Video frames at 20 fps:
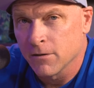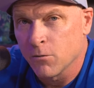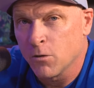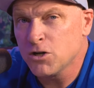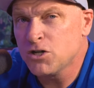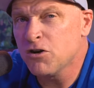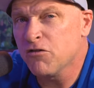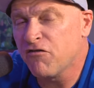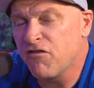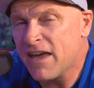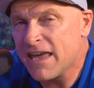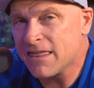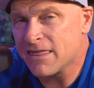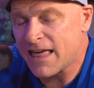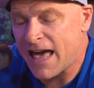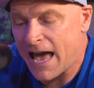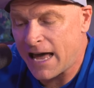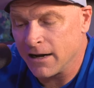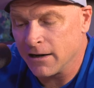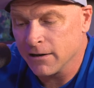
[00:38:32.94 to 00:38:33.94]
Where's your faith
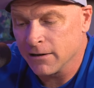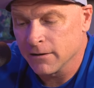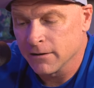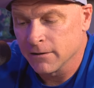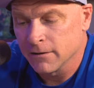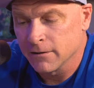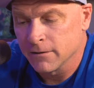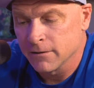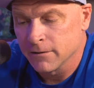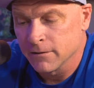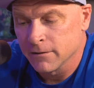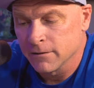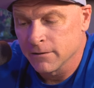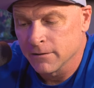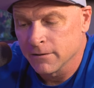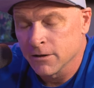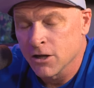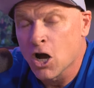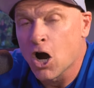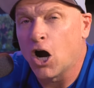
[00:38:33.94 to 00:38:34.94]
at?
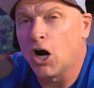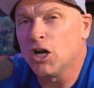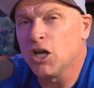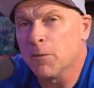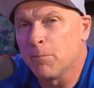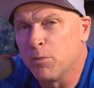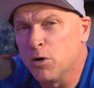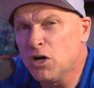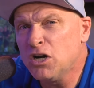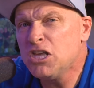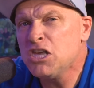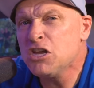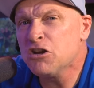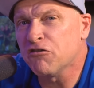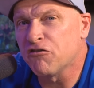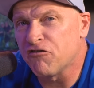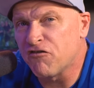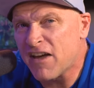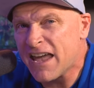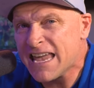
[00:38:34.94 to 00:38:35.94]
Are you putting your
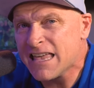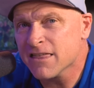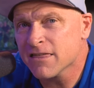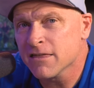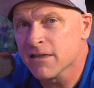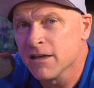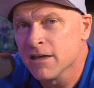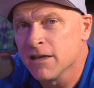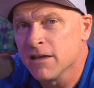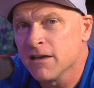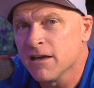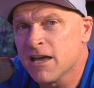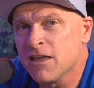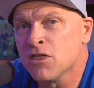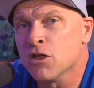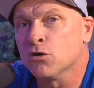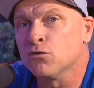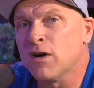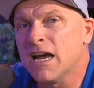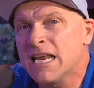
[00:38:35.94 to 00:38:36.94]
faith
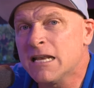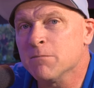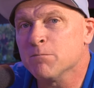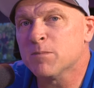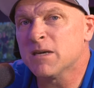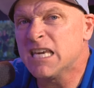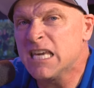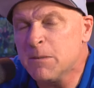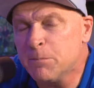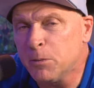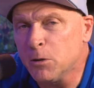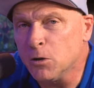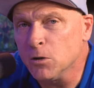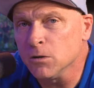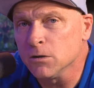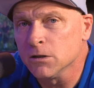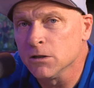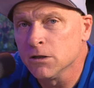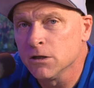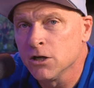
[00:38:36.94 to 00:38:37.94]
in the right
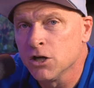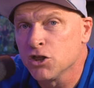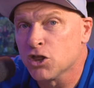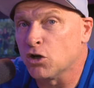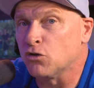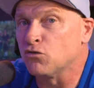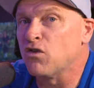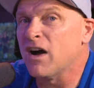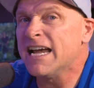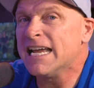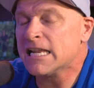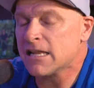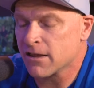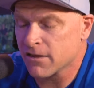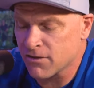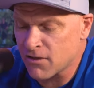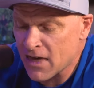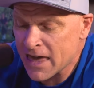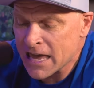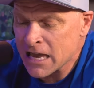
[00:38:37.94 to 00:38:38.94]
people, the right
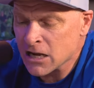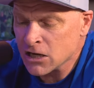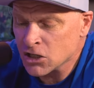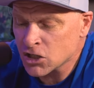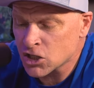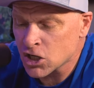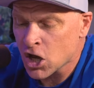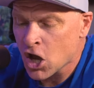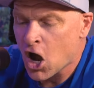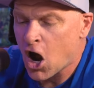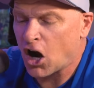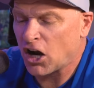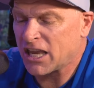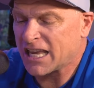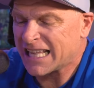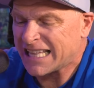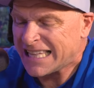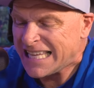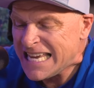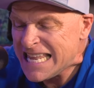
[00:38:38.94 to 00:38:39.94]
things? Are
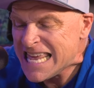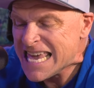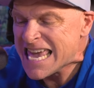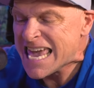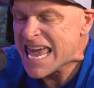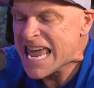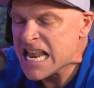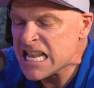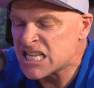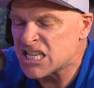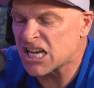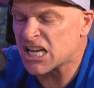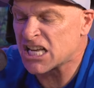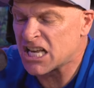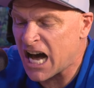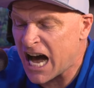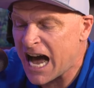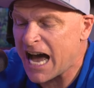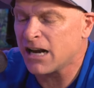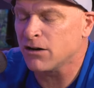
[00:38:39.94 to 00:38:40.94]
you leaning into
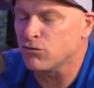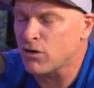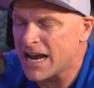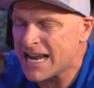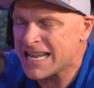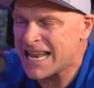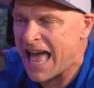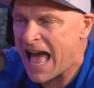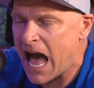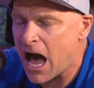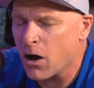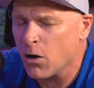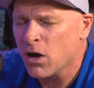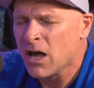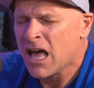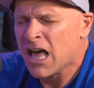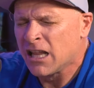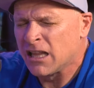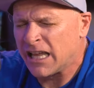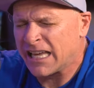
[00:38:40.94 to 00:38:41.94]
God right now
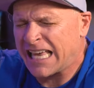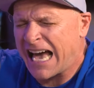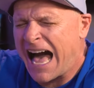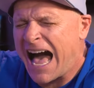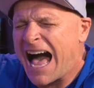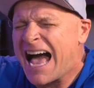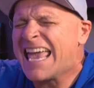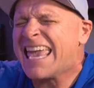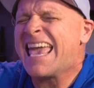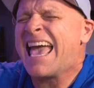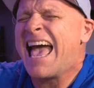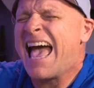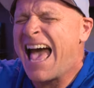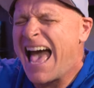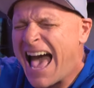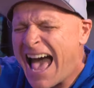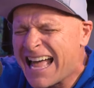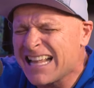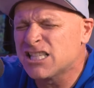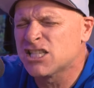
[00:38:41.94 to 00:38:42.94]
like I
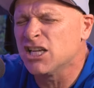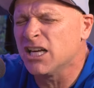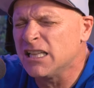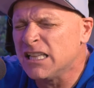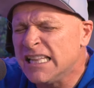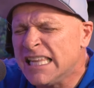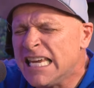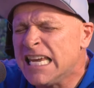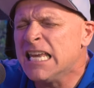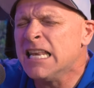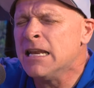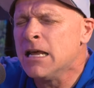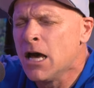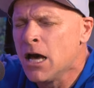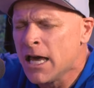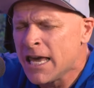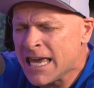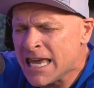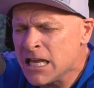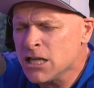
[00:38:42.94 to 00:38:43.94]
had to lean
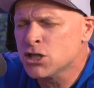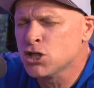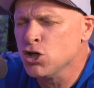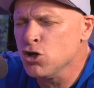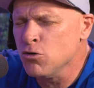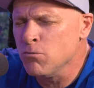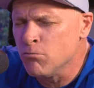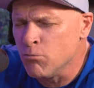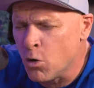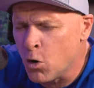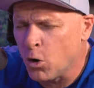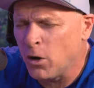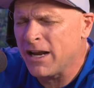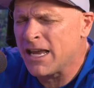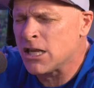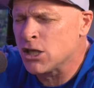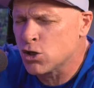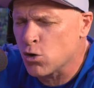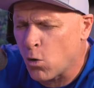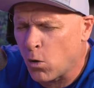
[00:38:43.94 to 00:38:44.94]
into more
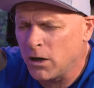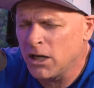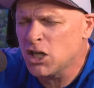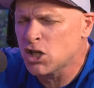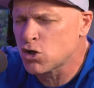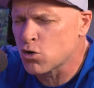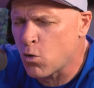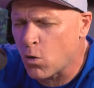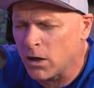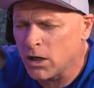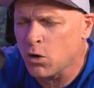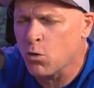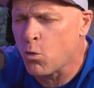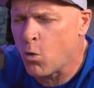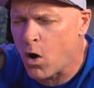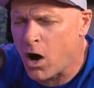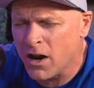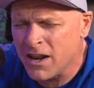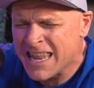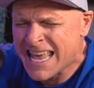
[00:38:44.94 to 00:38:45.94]
in
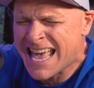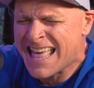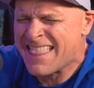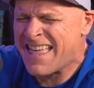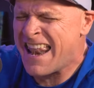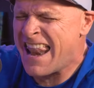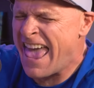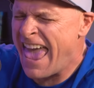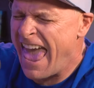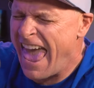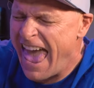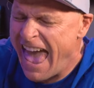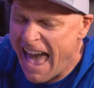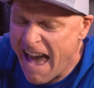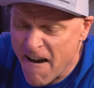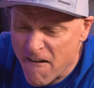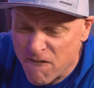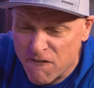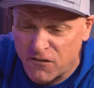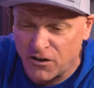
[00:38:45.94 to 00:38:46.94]
2021 than
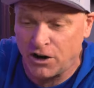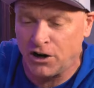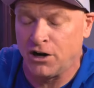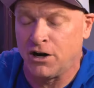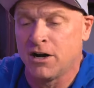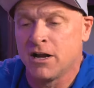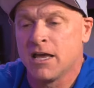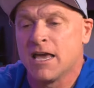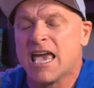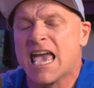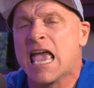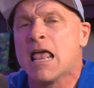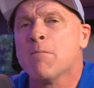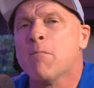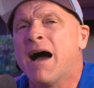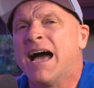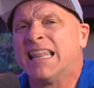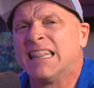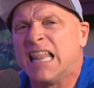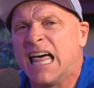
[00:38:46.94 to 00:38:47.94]
ever in
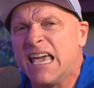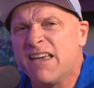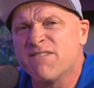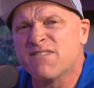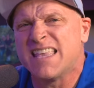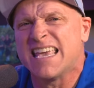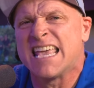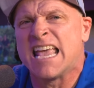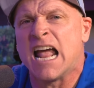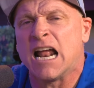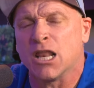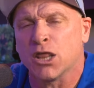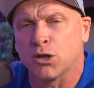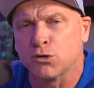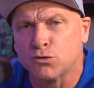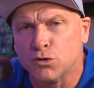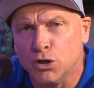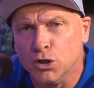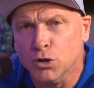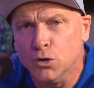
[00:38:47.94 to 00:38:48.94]
my life to get
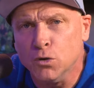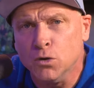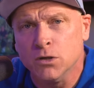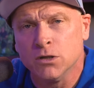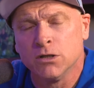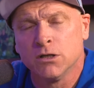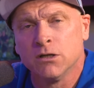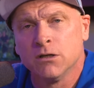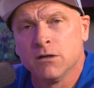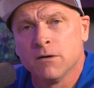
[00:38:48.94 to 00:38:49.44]
through?